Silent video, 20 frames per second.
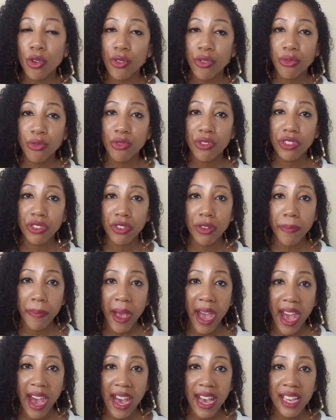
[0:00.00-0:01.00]
through in your
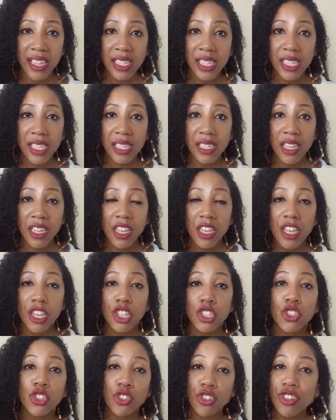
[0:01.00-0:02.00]
past,
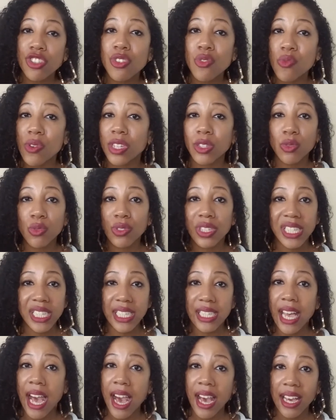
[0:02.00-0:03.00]
you're the one who
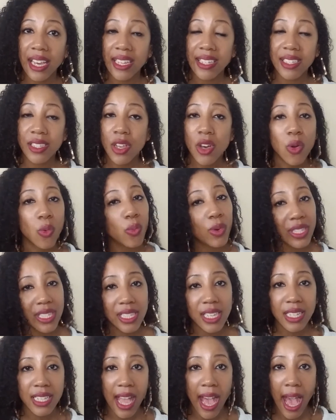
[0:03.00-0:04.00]
decides what's
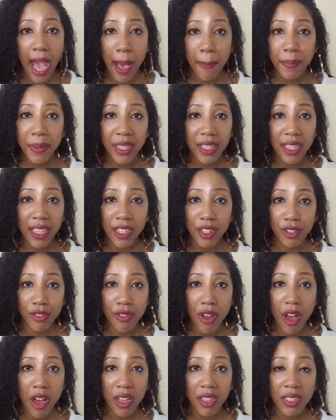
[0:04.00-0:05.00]
going to happen later
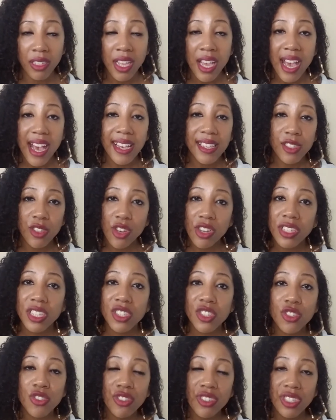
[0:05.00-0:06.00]
on. As long
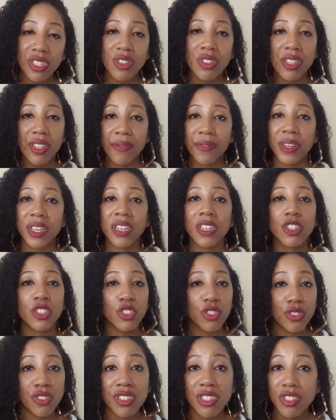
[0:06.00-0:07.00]
as you're still living,
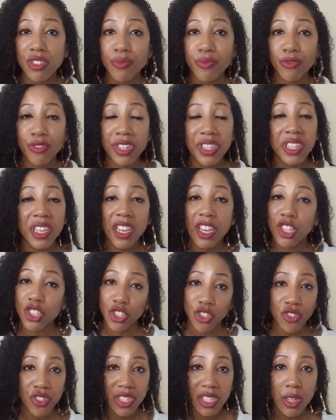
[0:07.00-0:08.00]
you're still breathing,
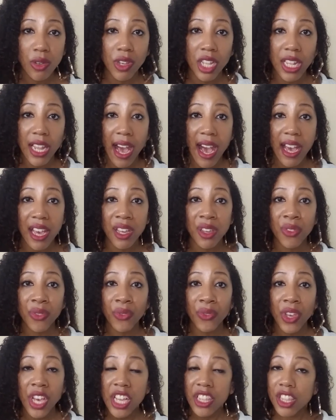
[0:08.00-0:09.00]
you're still alive,
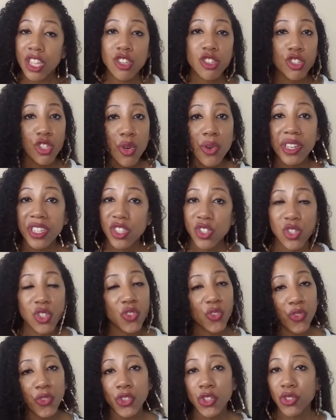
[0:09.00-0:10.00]
there's no
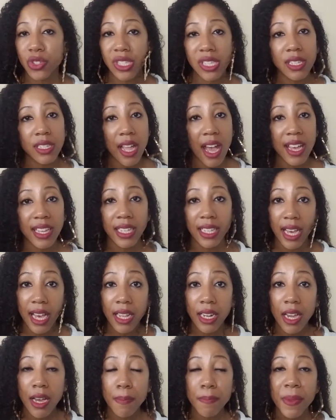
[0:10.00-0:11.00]
excuse for you to not
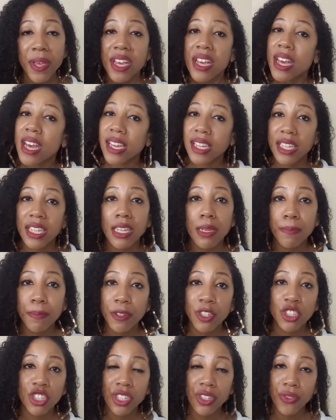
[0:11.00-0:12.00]
get up and keep
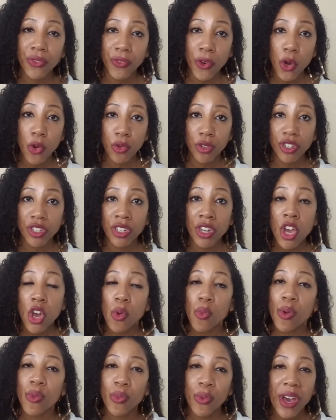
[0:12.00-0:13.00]
pushing forward
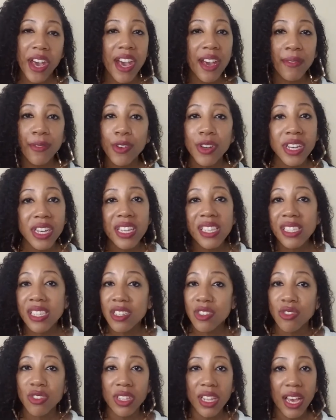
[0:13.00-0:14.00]
with whatever it is
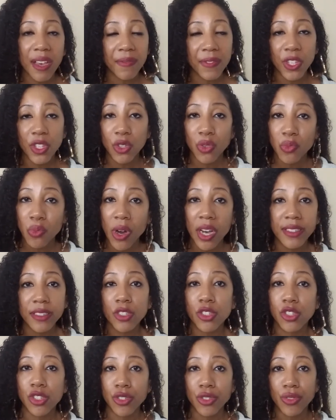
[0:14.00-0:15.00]
in your life that you
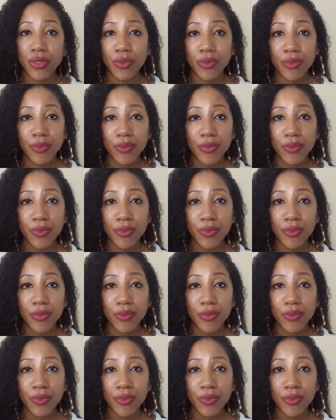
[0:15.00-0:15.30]
want to do.